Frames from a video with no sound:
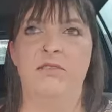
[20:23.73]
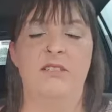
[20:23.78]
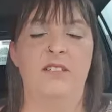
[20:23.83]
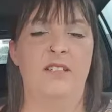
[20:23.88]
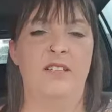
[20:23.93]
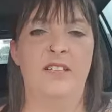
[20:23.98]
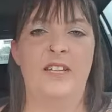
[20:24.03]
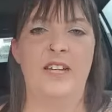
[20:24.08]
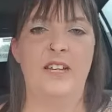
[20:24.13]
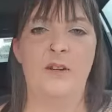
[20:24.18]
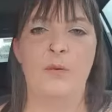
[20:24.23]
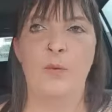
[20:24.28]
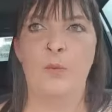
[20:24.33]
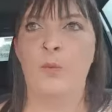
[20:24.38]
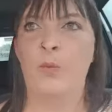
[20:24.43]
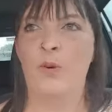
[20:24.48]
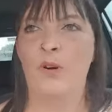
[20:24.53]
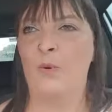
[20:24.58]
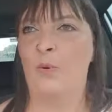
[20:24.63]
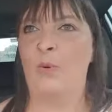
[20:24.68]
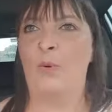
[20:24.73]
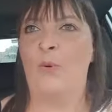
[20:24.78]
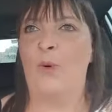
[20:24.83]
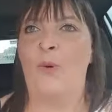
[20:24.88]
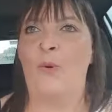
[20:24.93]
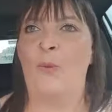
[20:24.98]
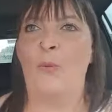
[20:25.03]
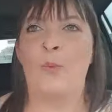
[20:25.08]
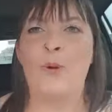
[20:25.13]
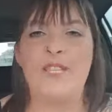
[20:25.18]
yeah,
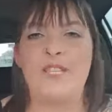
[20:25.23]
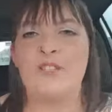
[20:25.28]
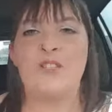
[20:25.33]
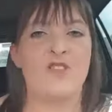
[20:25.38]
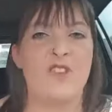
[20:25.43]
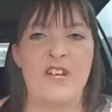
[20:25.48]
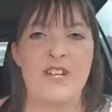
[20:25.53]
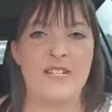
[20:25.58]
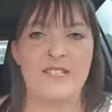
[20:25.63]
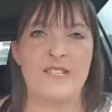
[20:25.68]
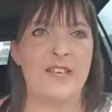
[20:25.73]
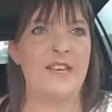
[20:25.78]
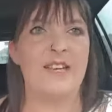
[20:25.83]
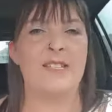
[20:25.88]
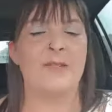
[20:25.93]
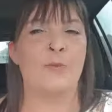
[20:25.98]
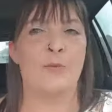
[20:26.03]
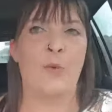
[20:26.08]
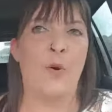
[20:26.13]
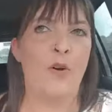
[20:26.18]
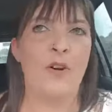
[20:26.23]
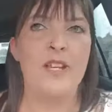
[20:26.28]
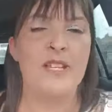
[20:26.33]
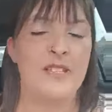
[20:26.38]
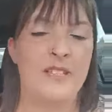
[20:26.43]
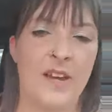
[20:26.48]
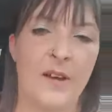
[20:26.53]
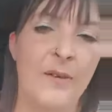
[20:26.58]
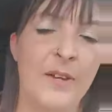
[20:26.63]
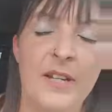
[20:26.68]
what wizardry is this? What
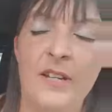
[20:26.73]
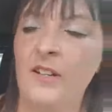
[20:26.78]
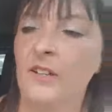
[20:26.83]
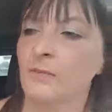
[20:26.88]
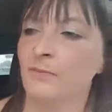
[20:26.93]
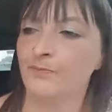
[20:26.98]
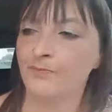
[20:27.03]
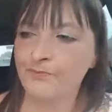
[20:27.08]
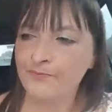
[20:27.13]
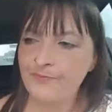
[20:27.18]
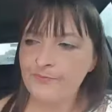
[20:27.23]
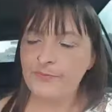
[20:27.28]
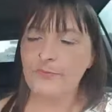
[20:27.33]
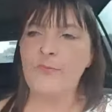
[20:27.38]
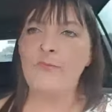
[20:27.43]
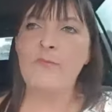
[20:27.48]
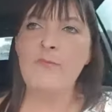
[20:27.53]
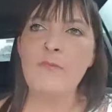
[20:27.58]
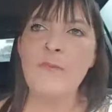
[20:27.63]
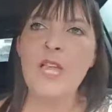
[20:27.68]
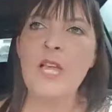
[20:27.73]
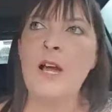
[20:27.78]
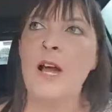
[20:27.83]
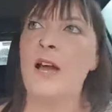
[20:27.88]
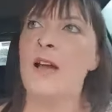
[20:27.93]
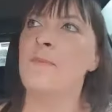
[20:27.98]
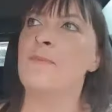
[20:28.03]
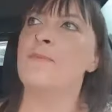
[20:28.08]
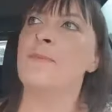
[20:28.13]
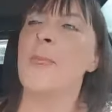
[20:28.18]
is going on?
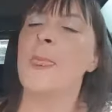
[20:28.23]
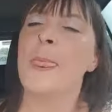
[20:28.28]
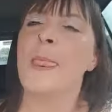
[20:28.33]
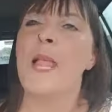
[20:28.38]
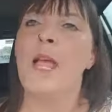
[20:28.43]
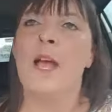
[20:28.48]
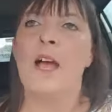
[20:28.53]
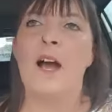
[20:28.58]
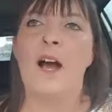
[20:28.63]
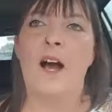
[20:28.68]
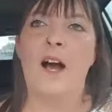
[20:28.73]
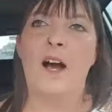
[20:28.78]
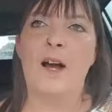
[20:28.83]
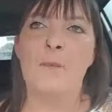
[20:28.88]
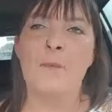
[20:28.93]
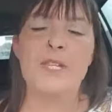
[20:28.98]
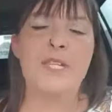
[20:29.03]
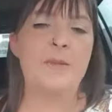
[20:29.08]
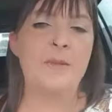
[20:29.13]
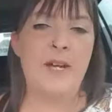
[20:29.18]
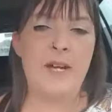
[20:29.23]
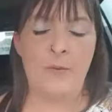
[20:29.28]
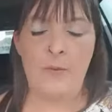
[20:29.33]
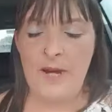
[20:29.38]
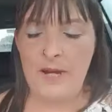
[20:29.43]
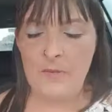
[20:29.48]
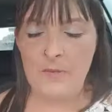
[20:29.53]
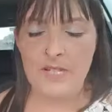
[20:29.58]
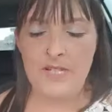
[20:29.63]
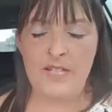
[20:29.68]
I must admit, I
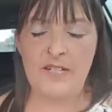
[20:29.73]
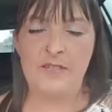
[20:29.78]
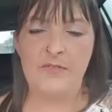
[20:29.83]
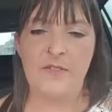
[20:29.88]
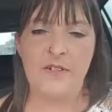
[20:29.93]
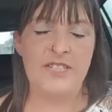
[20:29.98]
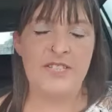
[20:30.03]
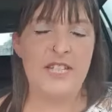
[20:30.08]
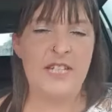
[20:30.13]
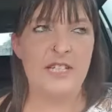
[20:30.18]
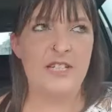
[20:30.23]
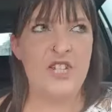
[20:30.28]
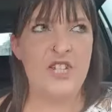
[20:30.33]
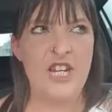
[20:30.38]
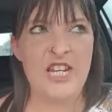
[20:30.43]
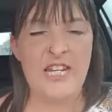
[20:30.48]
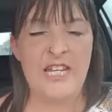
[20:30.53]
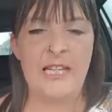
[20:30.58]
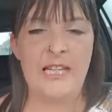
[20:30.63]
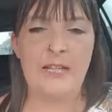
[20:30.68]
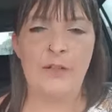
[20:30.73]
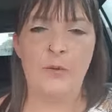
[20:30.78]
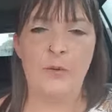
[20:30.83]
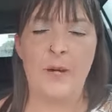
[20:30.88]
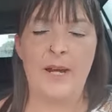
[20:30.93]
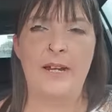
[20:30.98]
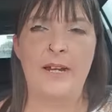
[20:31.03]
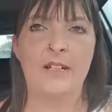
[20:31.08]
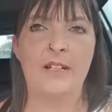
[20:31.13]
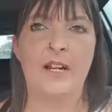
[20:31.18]
weighed myself. I did a cheeky little
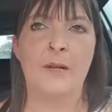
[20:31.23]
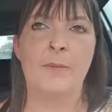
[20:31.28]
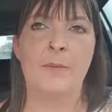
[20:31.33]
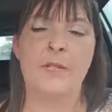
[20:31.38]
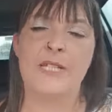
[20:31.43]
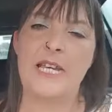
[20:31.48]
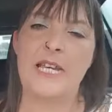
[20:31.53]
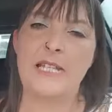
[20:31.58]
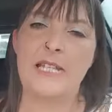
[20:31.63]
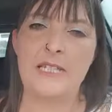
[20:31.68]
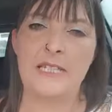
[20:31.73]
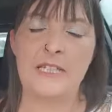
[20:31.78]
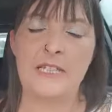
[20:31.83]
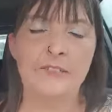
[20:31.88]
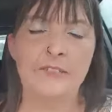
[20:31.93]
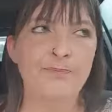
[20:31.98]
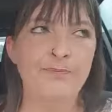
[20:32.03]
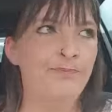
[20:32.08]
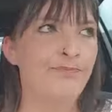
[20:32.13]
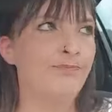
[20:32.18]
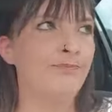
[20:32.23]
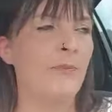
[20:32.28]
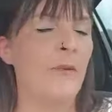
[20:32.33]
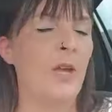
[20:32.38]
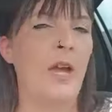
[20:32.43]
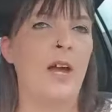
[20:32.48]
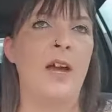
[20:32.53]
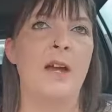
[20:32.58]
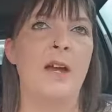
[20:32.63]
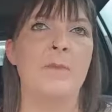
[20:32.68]
weigh-in a couple of days ago.
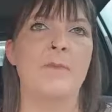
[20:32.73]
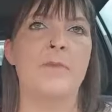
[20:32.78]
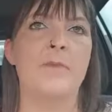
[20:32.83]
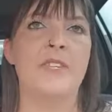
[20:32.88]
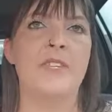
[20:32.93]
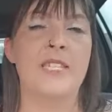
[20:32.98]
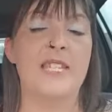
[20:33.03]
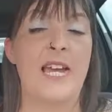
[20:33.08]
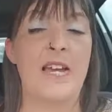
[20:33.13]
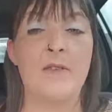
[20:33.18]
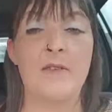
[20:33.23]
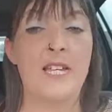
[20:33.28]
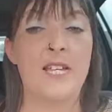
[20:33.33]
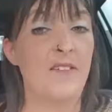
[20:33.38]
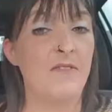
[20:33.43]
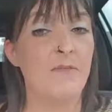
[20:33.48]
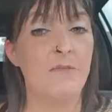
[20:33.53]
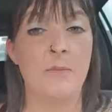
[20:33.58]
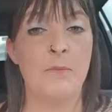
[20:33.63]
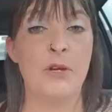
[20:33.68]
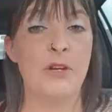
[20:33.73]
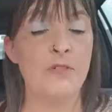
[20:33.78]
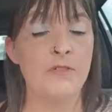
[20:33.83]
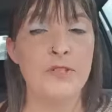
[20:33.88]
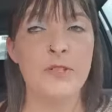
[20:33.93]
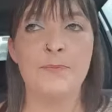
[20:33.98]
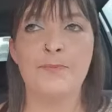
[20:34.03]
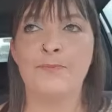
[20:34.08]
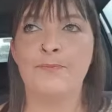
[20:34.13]
The scales haven't moved.